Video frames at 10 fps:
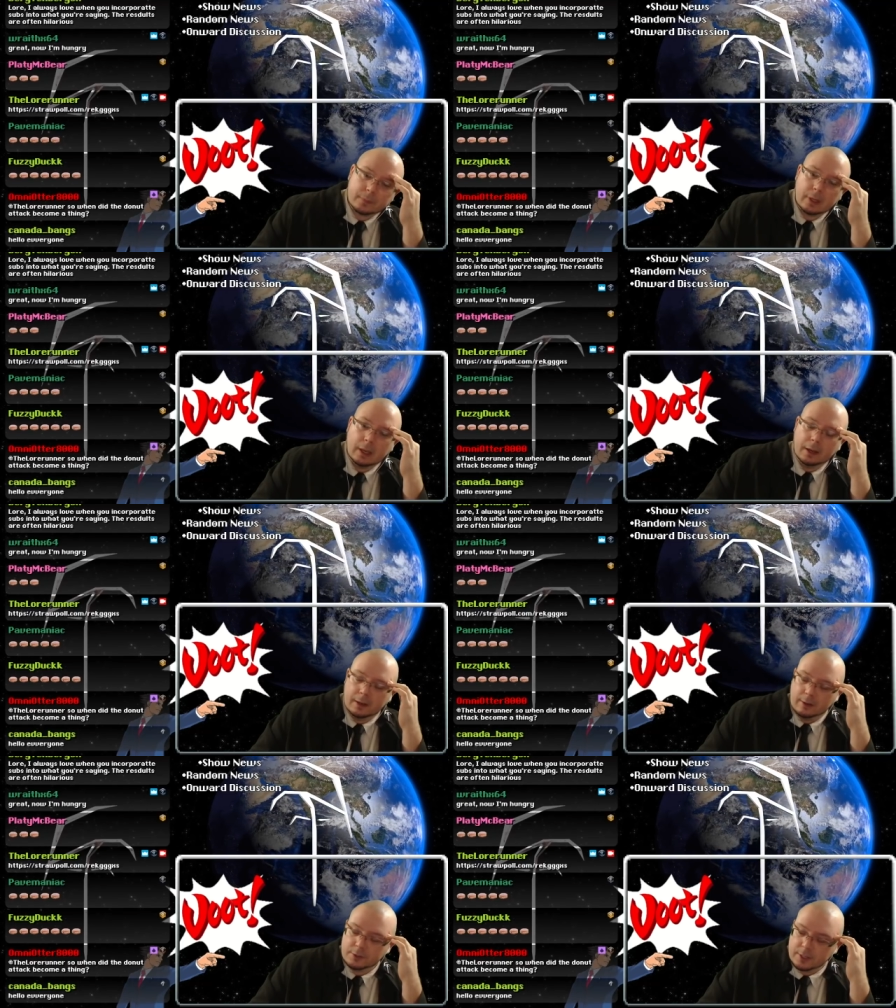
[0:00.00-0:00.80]
and
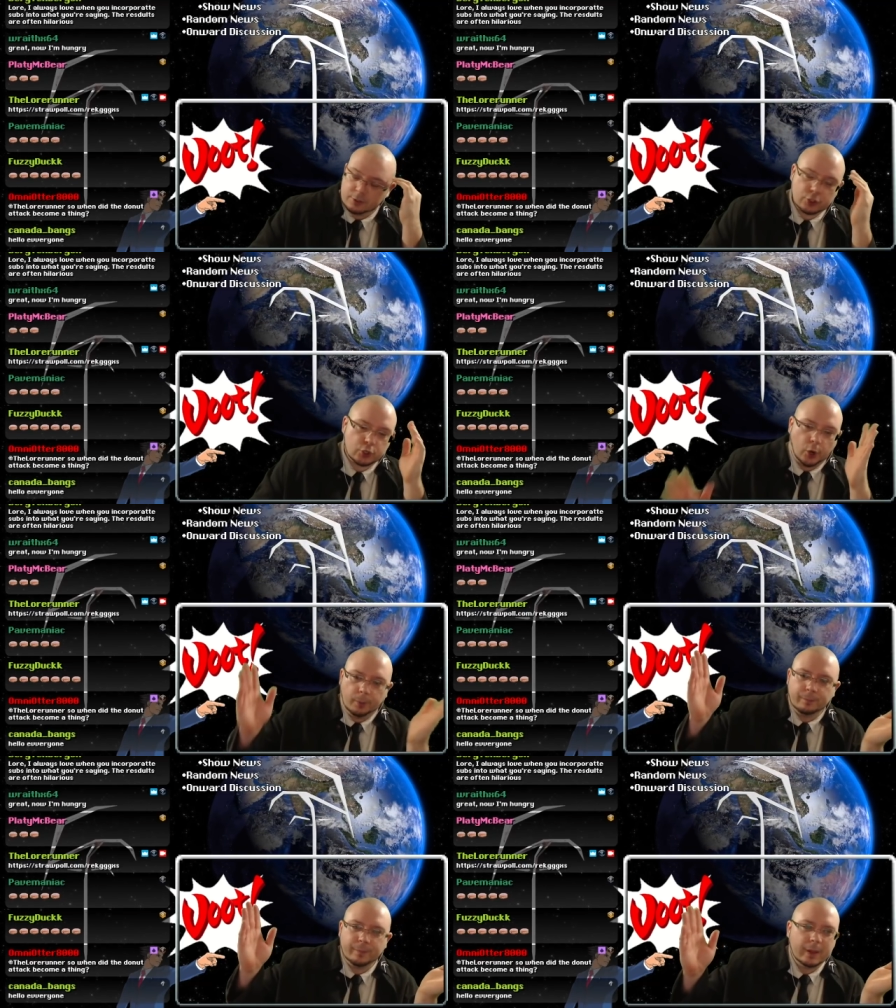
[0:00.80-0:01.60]
I was like, sure.
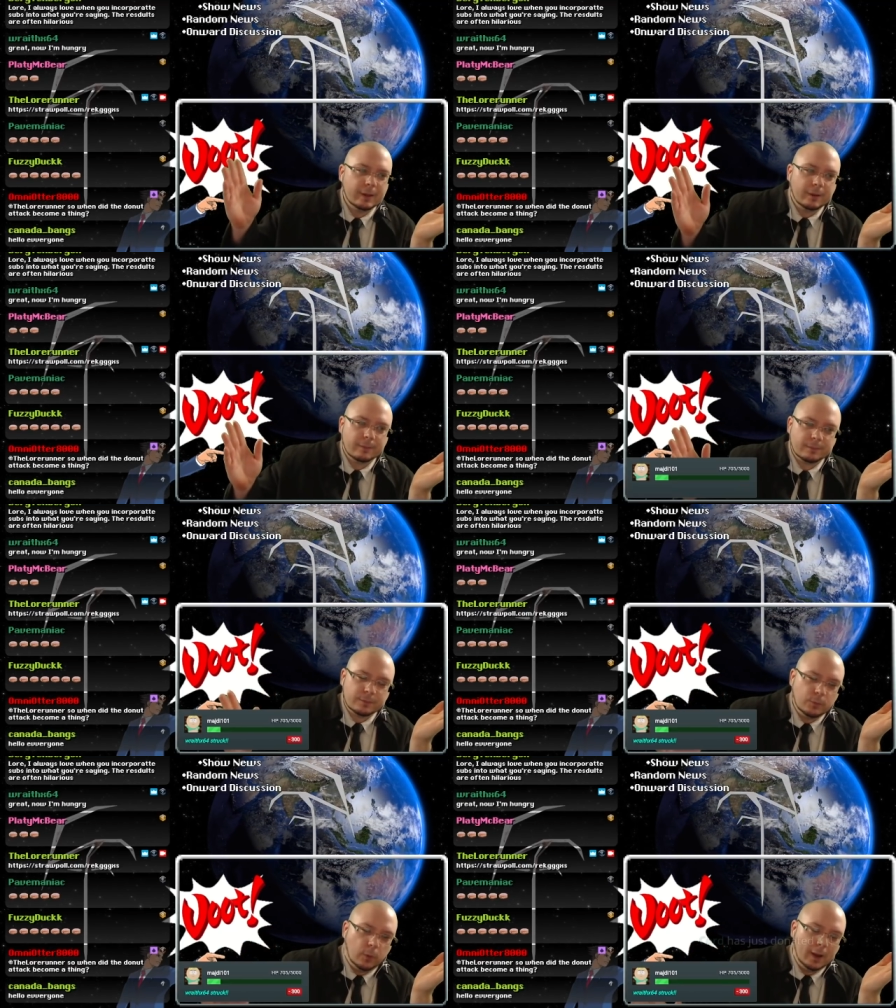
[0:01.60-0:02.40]

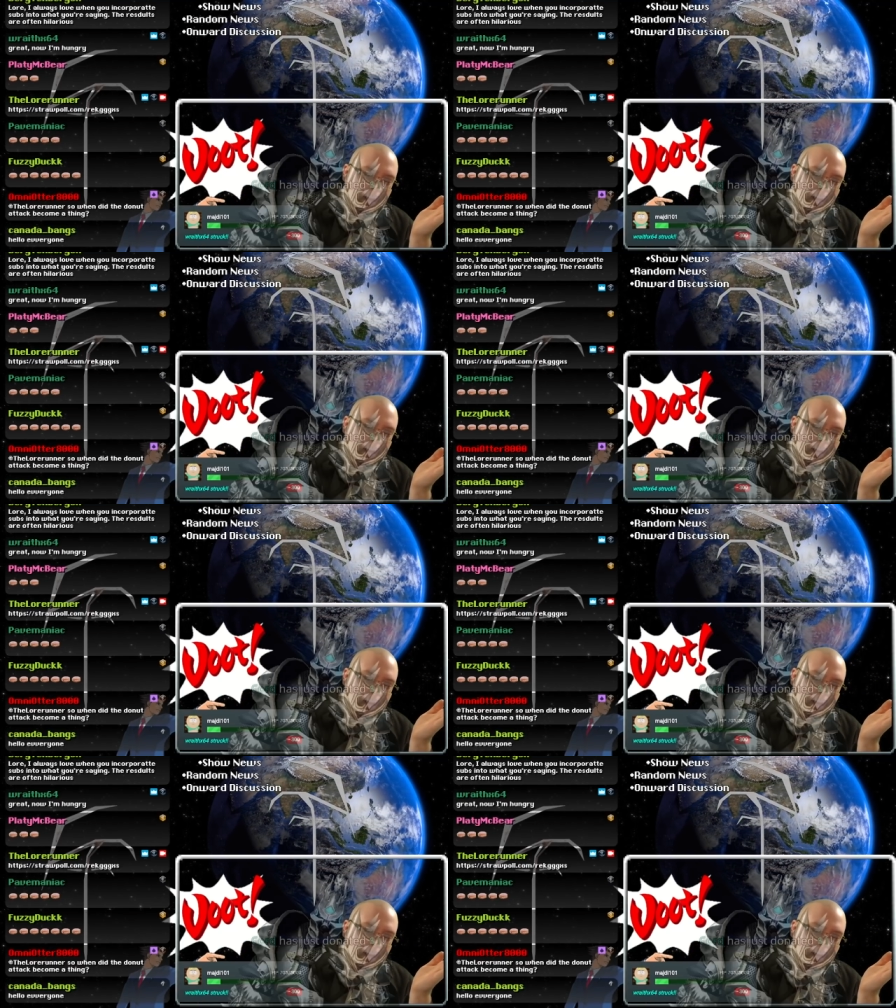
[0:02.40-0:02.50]
Why